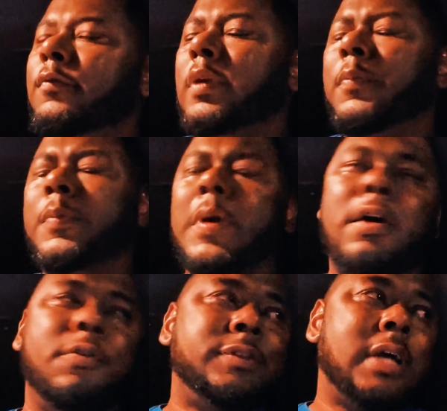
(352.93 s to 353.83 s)
When I'm in my
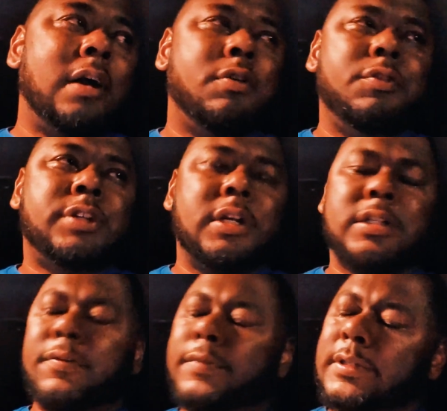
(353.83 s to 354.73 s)
hometown, I go to
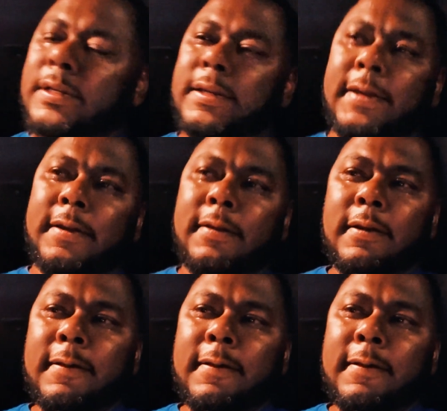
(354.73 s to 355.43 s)
church every Sunday.